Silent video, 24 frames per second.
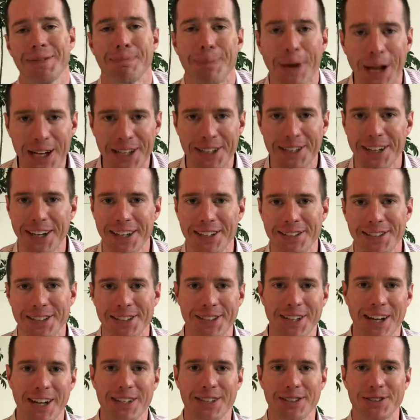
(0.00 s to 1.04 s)
Back in
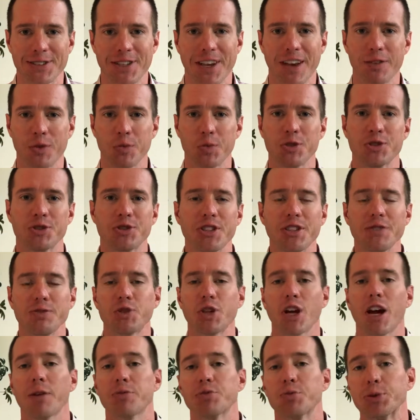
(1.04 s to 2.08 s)
1997, when Steve
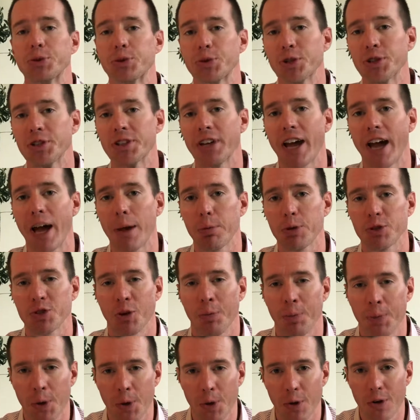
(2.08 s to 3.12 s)
Jobs returned to Apple's
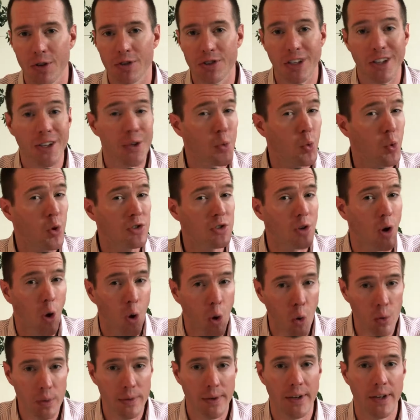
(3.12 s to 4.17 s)
computers, it was
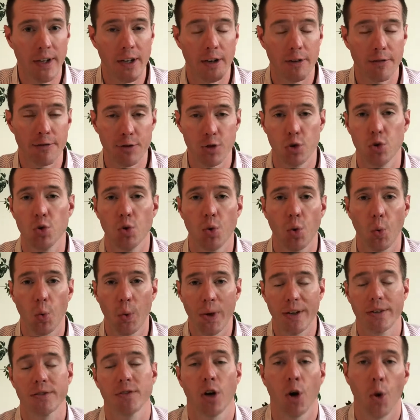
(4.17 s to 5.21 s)
only a few
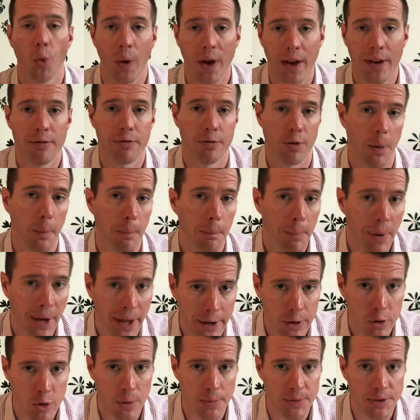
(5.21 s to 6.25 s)
weeks away from
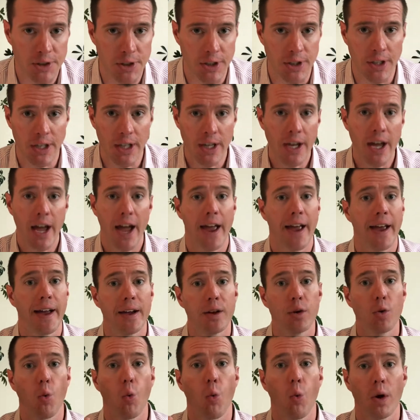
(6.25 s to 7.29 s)
bankruptcy.
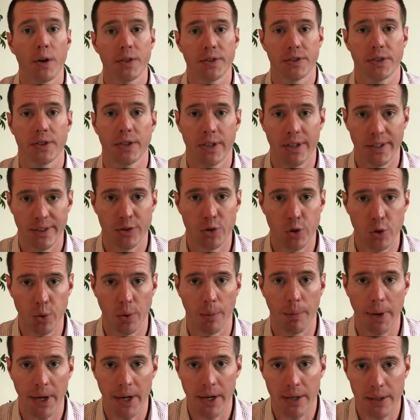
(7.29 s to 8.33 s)
And what did he do
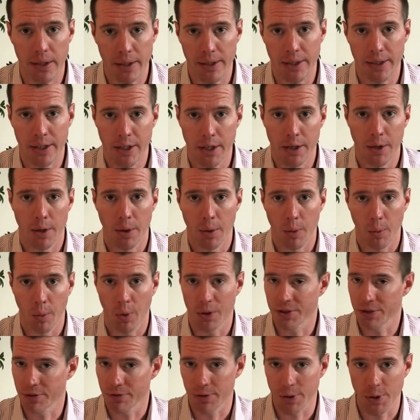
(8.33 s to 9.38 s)
immediately?
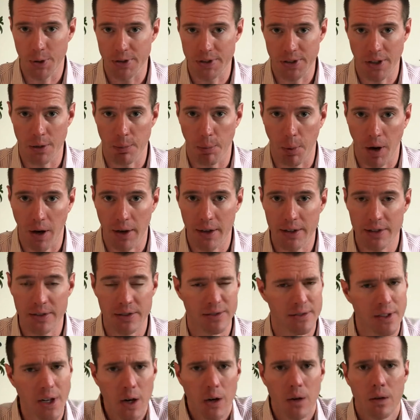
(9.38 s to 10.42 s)
Was it focused on the products?
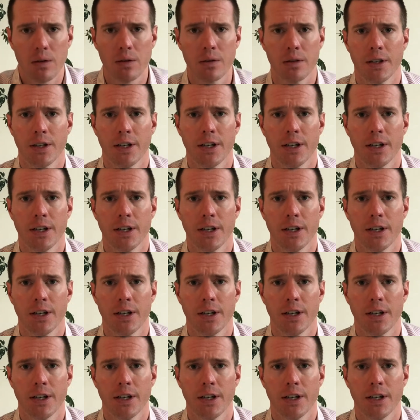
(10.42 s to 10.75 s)
No.